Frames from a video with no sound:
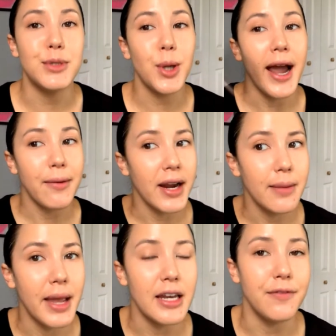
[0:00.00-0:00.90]
So I
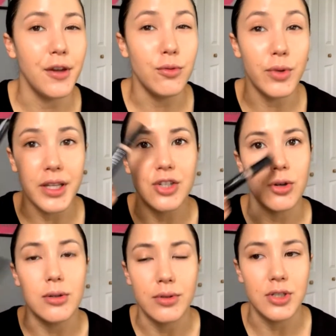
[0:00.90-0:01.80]
recommend if you really
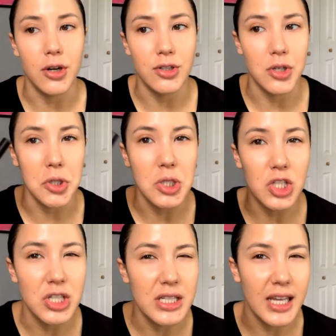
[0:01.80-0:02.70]
struggle with dark
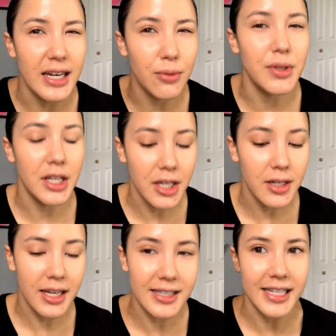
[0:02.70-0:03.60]
circles, just get a really
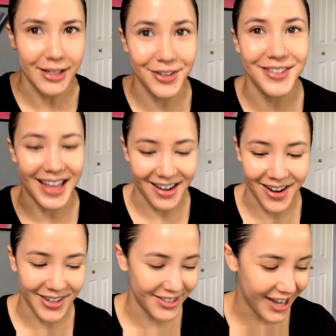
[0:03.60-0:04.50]
good concealer like
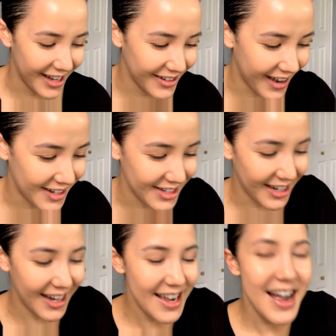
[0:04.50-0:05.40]
our under eye
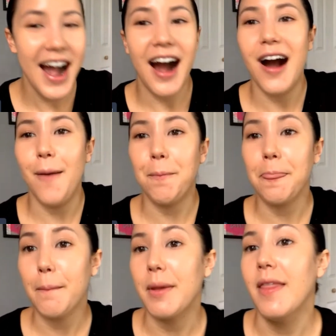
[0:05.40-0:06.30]
corrector. But
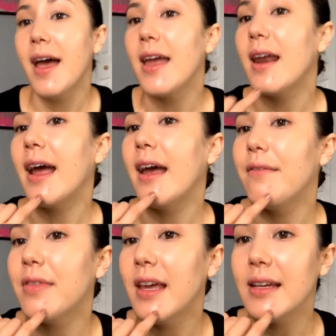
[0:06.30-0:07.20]
then I
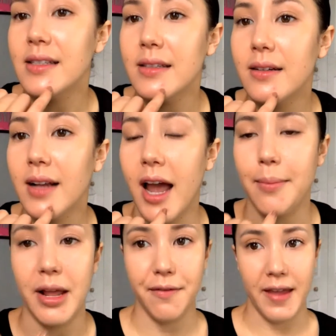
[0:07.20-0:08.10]
have this little guy
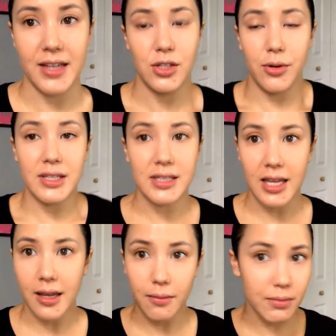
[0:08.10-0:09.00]
on my face. You can
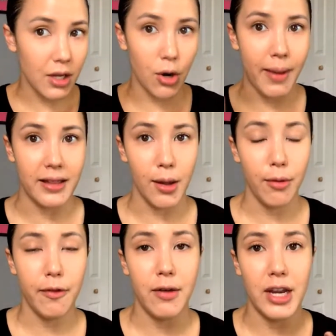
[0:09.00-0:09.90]
see, you know, my
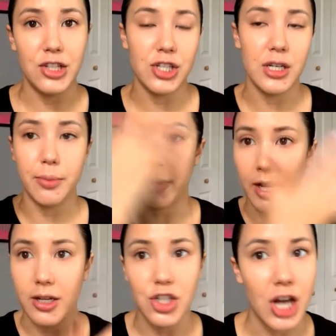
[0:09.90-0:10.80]
liquid foundation did a
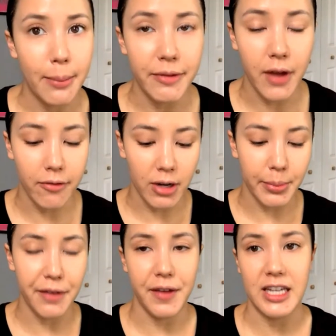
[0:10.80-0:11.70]
pretty good job of
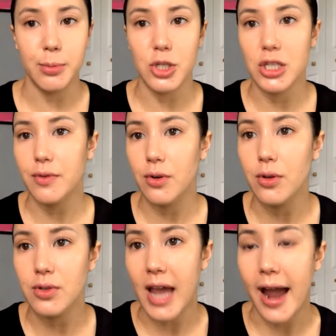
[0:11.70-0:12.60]
covering my face, but just for
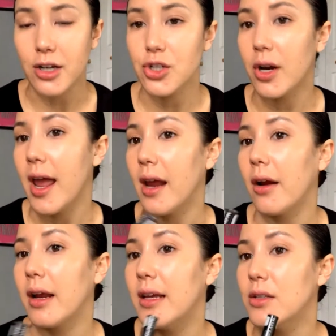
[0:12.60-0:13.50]
those extra
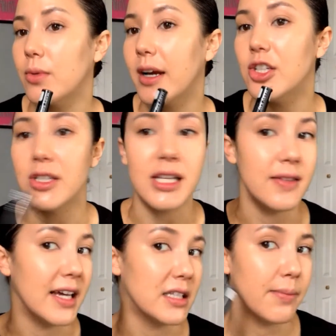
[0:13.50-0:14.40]
areas where I just
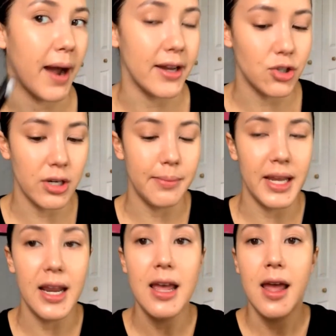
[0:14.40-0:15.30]
need that spot
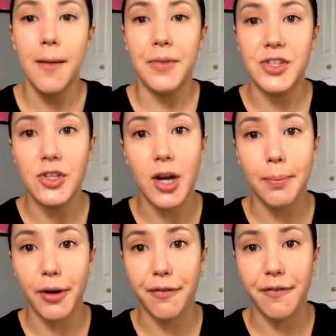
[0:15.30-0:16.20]
treatment, this is
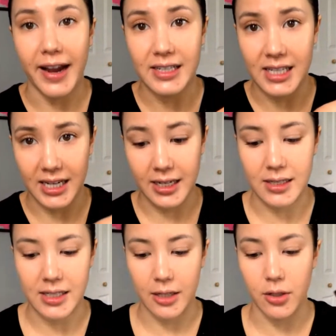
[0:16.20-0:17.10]
our perfecting
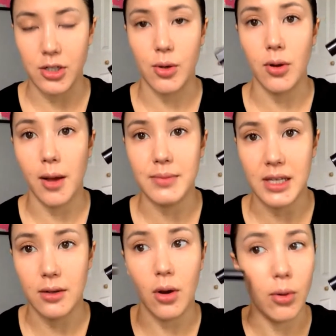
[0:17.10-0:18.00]
concealer. So it
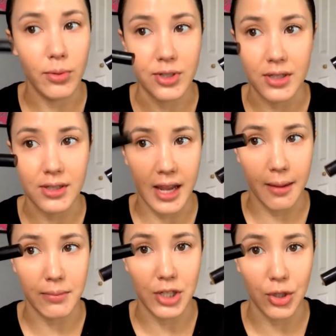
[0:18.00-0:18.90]
comes in almost the
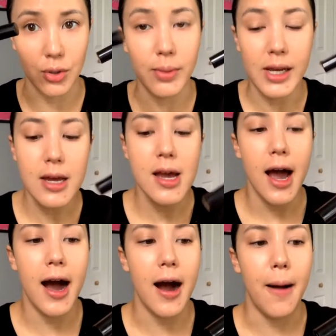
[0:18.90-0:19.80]
same tube.
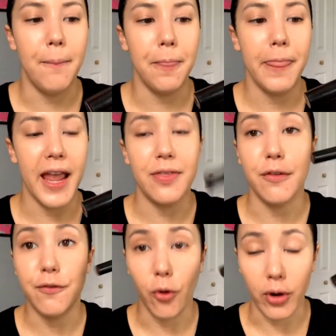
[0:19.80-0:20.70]
And
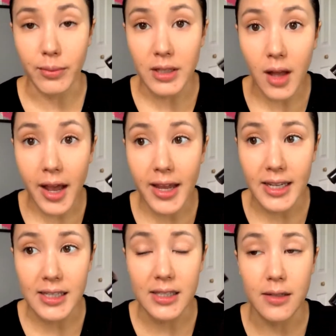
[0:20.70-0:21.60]
the formula
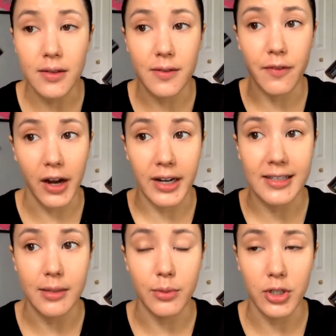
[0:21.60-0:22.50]
is very
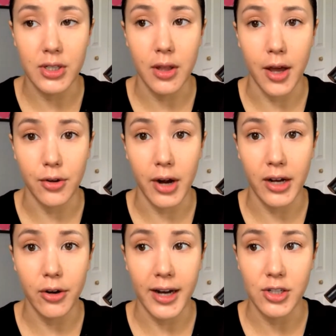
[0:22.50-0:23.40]
similar to the under
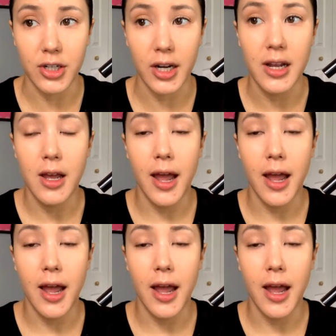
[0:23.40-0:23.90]
eye corrector.